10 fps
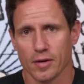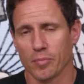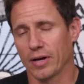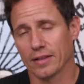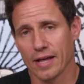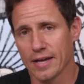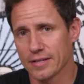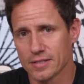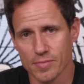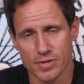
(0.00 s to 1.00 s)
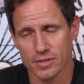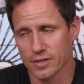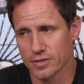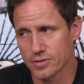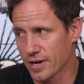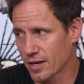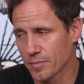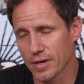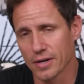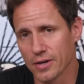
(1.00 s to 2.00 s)
bright light, something's gonna distract
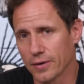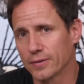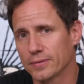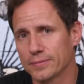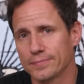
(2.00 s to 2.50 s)
me, I know.